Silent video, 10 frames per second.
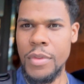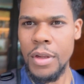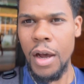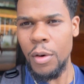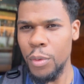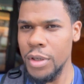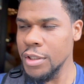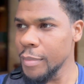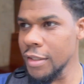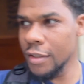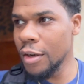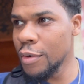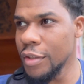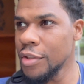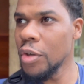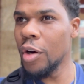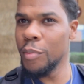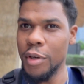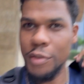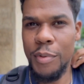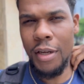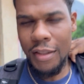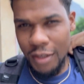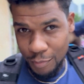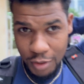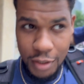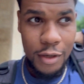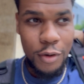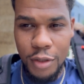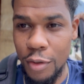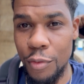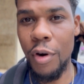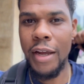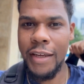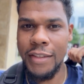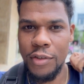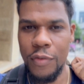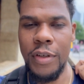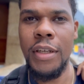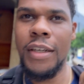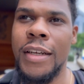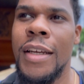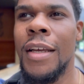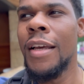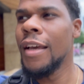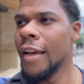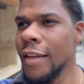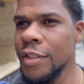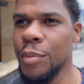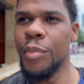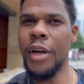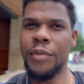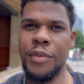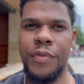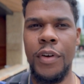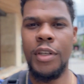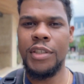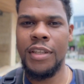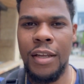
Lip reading: I was about to go into Starbucks, but I think I'm gonna go to Lorraine's over here and get some breakfast first.